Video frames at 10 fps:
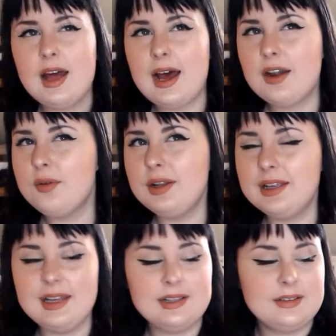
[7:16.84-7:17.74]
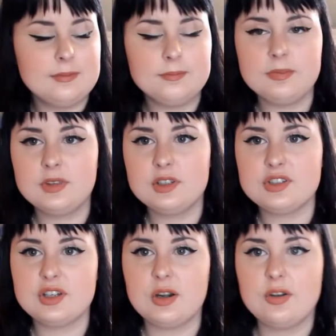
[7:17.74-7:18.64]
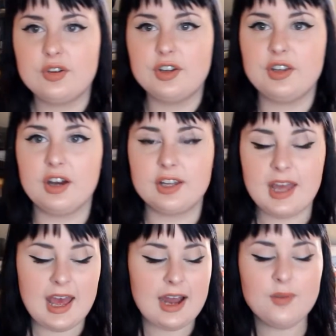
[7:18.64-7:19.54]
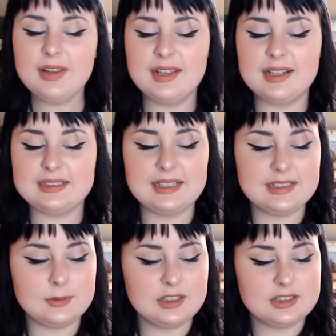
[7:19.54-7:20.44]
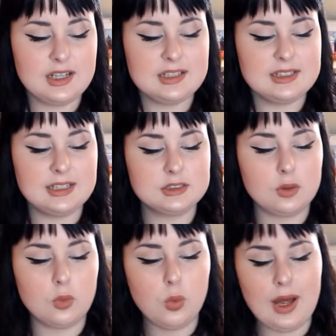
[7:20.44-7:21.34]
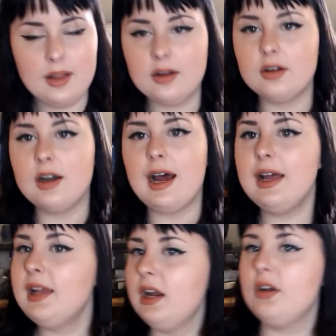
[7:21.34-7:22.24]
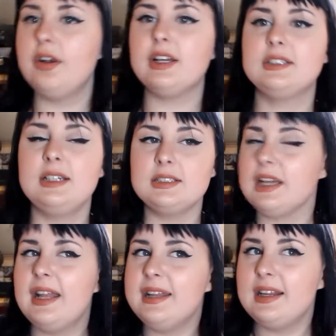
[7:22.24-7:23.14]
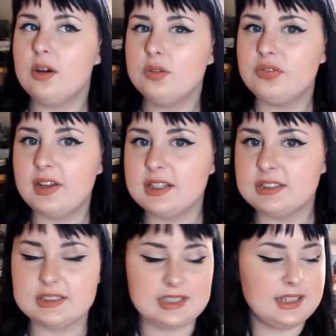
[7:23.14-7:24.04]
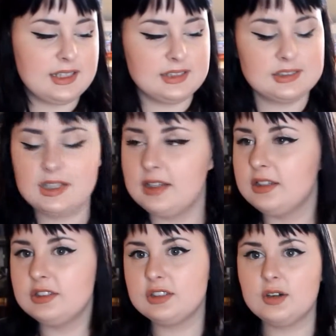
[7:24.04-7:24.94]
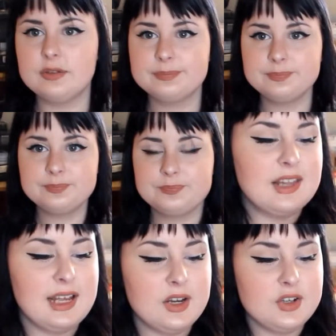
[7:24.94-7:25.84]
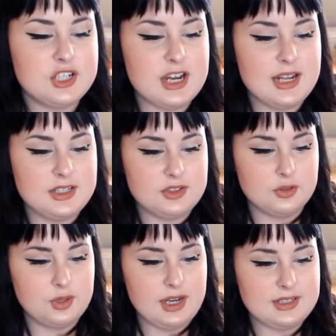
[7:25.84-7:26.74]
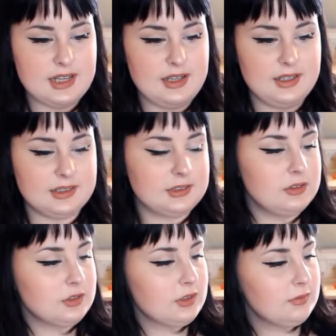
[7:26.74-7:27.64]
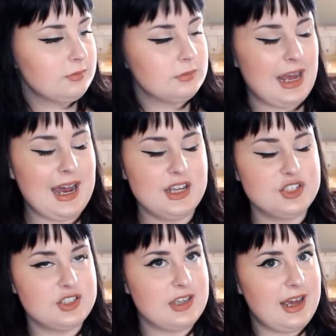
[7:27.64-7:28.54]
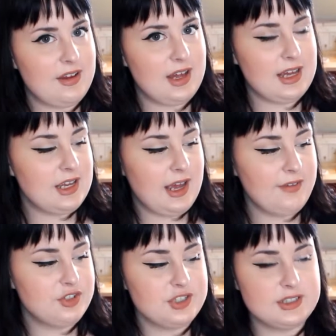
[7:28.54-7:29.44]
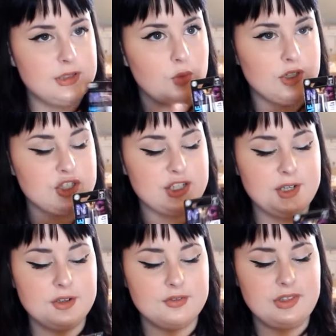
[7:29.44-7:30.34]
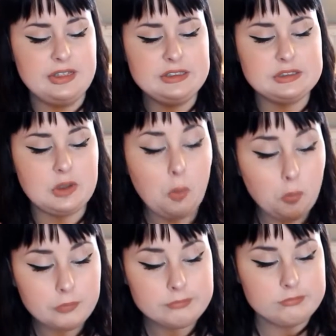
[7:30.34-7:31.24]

I don't really get... Sorry for dog. I don't really get a sentence because it says, while our eyeliner does this and they don't finish the sentence. Sorry. Layer shades to create endless look. I just have I, have just seen one shade of these so